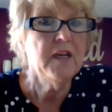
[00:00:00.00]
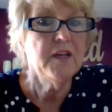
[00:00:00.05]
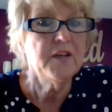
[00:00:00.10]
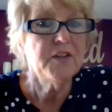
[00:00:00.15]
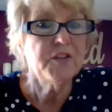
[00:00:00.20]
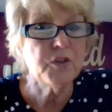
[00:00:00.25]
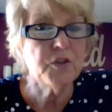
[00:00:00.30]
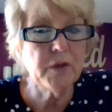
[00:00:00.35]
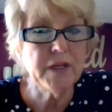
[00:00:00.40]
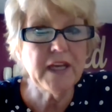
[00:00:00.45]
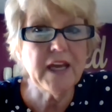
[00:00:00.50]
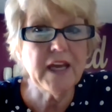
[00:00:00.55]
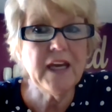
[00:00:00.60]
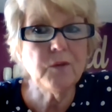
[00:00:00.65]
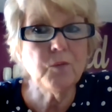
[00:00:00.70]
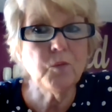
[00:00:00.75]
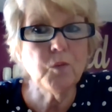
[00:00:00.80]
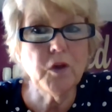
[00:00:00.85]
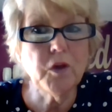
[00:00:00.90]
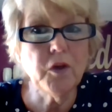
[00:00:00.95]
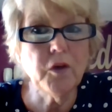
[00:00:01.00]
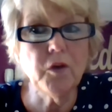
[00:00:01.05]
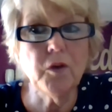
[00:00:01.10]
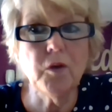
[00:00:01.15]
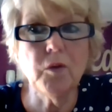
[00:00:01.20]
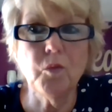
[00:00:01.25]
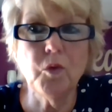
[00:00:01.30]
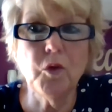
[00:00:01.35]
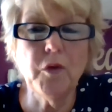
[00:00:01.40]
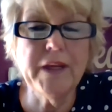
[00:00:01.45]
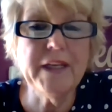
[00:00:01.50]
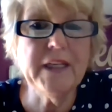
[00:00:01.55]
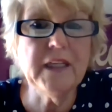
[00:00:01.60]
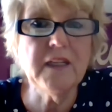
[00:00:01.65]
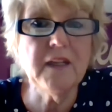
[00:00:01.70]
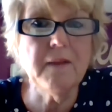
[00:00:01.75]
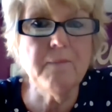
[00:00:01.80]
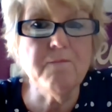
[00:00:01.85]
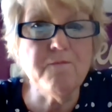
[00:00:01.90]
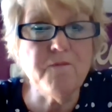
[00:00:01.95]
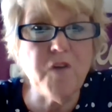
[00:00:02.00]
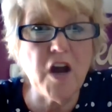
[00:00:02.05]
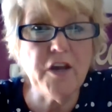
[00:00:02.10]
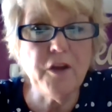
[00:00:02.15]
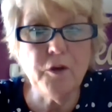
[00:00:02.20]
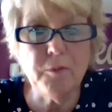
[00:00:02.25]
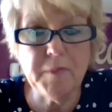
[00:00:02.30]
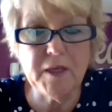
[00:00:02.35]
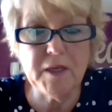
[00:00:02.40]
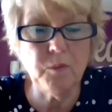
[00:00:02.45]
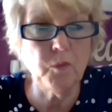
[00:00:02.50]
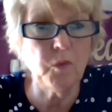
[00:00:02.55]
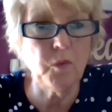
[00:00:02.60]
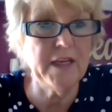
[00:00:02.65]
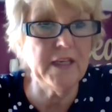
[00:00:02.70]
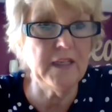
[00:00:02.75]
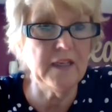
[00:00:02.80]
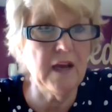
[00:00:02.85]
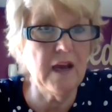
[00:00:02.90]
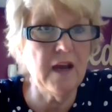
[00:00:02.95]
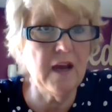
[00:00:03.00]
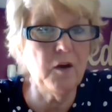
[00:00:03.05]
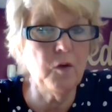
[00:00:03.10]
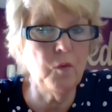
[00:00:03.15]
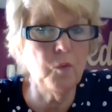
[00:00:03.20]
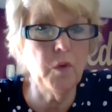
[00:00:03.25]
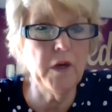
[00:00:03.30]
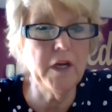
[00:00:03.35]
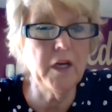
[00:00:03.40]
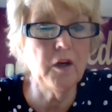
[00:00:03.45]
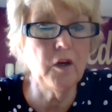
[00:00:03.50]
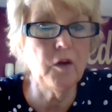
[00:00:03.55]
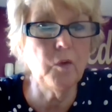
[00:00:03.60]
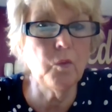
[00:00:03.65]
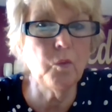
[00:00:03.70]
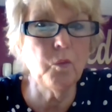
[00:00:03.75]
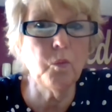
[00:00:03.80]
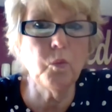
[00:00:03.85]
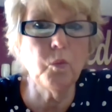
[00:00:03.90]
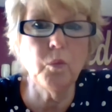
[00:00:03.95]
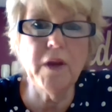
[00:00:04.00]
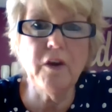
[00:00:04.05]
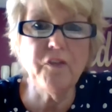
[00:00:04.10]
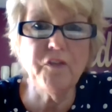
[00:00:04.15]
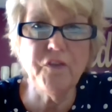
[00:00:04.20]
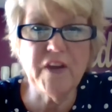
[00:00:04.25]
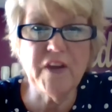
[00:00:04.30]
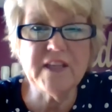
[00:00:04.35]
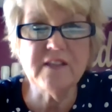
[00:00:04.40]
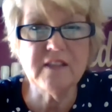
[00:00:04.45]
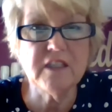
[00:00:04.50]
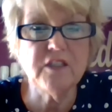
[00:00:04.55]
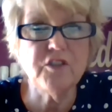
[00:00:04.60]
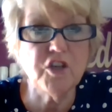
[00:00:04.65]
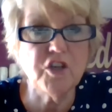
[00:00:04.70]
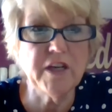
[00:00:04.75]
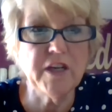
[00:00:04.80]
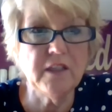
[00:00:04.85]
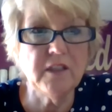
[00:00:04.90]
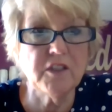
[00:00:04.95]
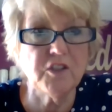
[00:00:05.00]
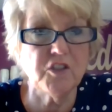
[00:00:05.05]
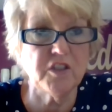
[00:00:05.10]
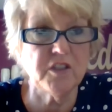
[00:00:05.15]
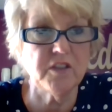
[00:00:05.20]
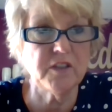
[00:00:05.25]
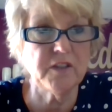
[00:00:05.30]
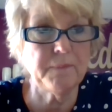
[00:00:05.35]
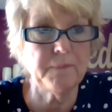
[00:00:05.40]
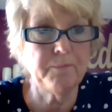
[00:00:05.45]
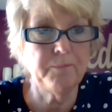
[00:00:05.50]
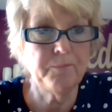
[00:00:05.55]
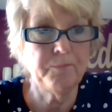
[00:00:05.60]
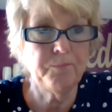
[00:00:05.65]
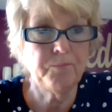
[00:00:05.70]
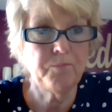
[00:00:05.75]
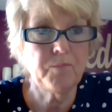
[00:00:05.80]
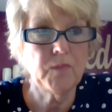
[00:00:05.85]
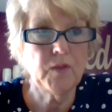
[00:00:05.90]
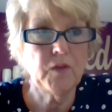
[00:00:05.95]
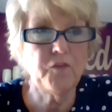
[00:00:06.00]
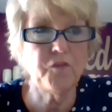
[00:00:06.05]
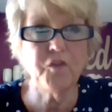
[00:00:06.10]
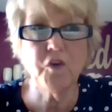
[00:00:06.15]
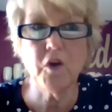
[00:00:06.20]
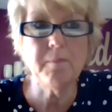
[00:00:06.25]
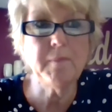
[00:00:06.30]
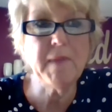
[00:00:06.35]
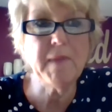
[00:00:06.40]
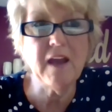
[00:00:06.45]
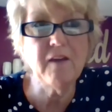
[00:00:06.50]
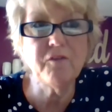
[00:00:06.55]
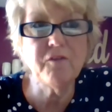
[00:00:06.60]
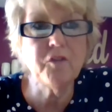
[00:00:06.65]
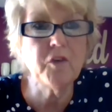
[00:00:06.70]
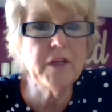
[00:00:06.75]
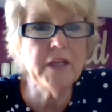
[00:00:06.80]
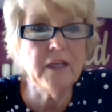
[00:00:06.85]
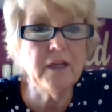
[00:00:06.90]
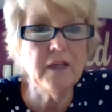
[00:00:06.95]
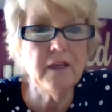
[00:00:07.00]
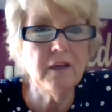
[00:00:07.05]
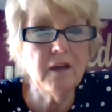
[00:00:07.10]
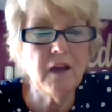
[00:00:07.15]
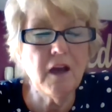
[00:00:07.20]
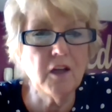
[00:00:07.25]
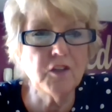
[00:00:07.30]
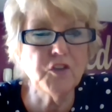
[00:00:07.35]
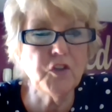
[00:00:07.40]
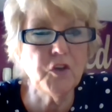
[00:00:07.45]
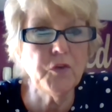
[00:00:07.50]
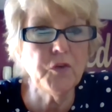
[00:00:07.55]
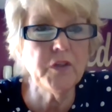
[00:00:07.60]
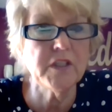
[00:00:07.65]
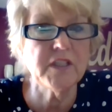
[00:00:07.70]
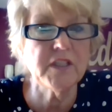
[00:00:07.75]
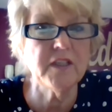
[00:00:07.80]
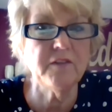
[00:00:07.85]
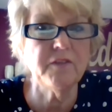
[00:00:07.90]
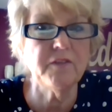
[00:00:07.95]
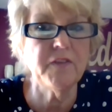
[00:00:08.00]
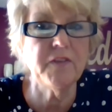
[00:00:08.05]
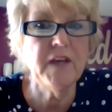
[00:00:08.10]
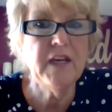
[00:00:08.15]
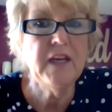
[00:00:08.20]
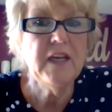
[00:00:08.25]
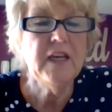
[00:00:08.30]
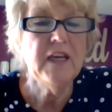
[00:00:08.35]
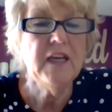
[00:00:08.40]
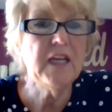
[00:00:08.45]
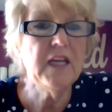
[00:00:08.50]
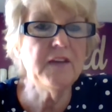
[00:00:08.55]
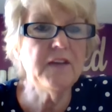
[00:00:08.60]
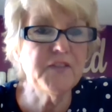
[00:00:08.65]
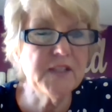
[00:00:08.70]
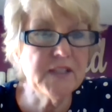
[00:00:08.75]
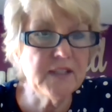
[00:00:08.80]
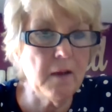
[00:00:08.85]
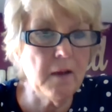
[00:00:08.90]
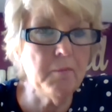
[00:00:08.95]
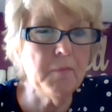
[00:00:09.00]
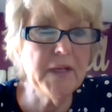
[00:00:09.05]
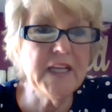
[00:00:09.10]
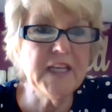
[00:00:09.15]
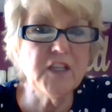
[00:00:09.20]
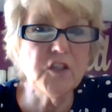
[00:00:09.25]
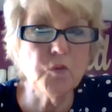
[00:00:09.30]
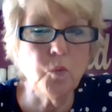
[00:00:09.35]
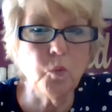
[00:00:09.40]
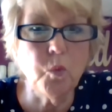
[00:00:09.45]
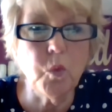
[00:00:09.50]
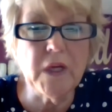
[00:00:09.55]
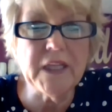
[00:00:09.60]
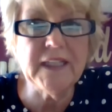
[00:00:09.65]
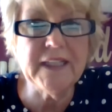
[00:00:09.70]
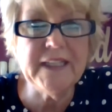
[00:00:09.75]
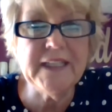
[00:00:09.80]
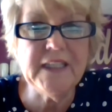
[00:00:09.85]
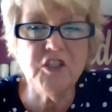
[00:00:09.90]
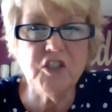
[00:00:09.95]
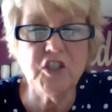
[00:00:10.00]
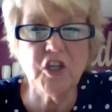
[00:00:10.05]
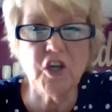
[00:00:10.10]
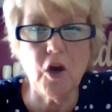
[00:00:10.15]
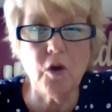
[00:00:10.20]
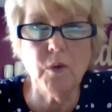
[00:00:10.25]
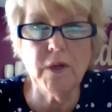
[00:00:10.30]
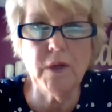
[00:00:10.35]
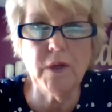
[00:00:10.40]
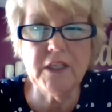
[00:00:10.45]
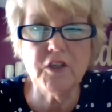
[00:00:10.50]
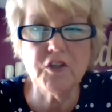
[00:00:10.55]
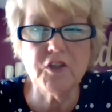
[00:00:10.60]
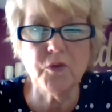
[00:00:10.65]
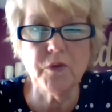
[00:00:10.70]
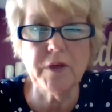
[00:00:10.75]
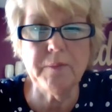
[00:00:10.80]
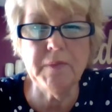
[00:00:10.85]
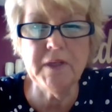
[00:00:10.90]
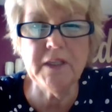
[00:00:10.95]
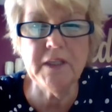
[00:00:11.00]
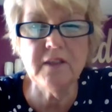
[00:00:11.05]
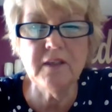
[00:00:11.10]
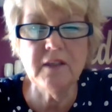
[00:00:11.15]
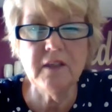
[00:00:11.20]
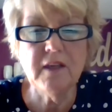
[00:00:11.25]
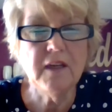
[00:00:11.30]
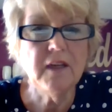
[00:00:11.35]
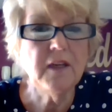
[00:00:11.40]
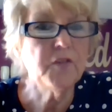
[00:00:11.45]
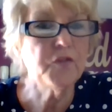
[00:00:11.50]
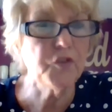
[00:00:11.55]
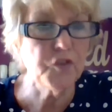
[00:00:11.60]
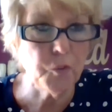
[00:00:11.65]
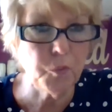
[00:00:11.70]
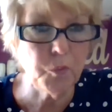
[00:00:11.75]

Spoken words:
So again, we're in an environment right now where we are facing challenges from every alternative. If somebody is willing to go into treatment, the